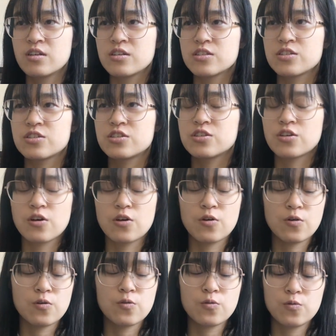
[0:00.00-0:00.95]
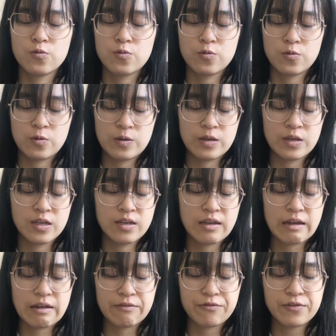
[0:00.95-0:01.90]
so
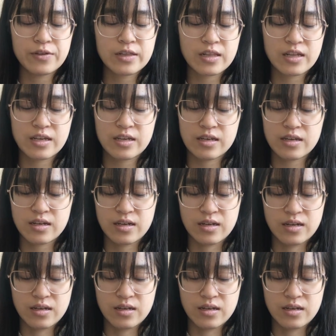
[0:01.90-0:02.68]
I feel like